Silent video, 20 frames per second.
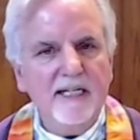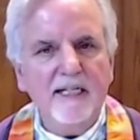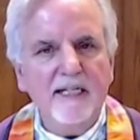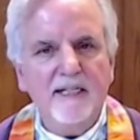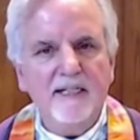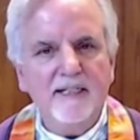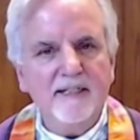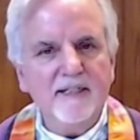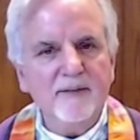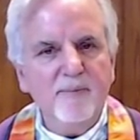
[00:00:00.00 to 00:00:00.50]
that I
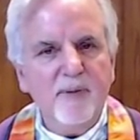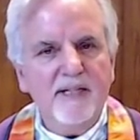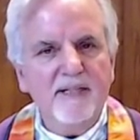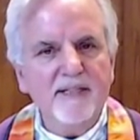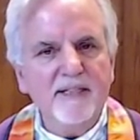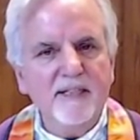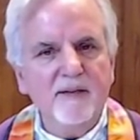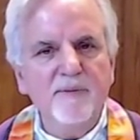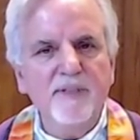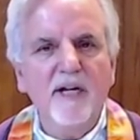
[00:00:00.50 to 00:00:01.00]
needed to
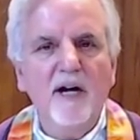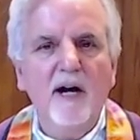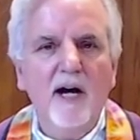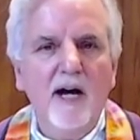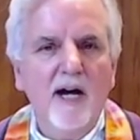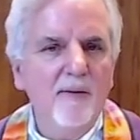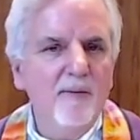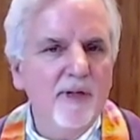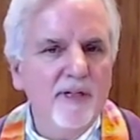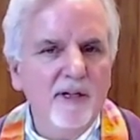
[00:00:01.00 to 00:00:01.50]
spend some
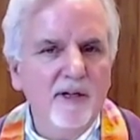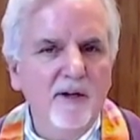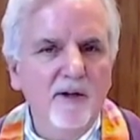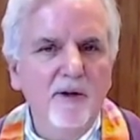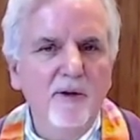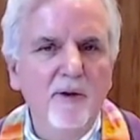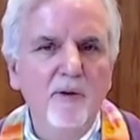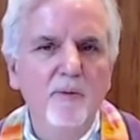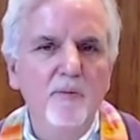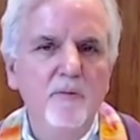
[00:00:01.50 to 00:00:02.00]
time at
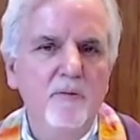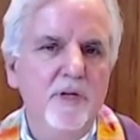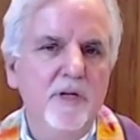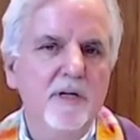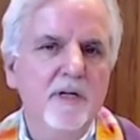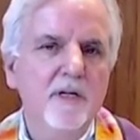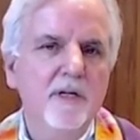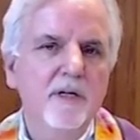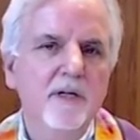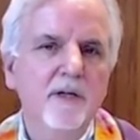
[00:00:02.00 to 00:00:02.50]

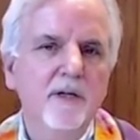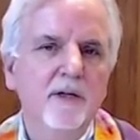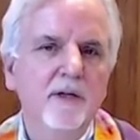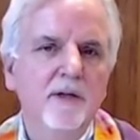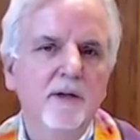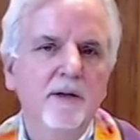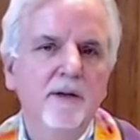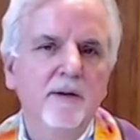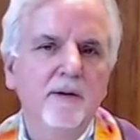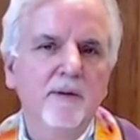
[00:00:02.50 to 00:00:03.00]
home
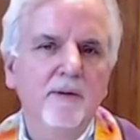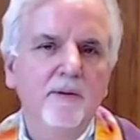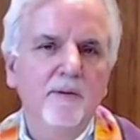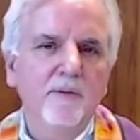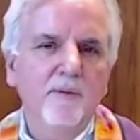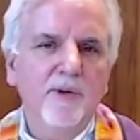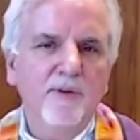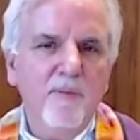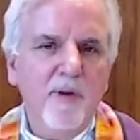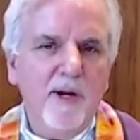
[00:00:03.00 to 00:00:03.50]

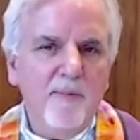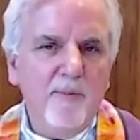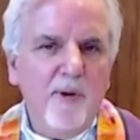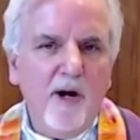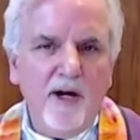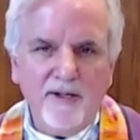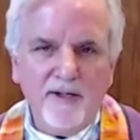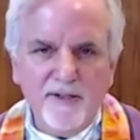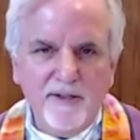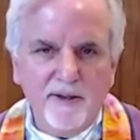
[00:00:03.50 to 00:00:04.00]
with
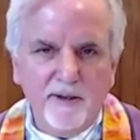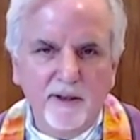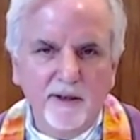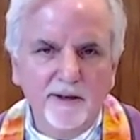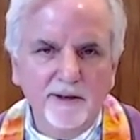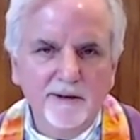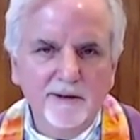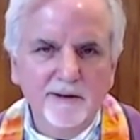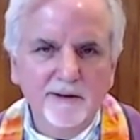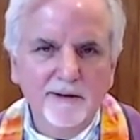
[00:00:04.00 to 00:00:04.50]
my
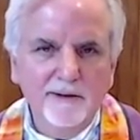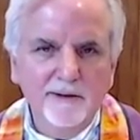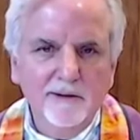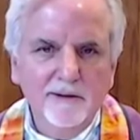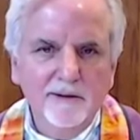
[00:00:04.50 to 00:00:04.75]
partner.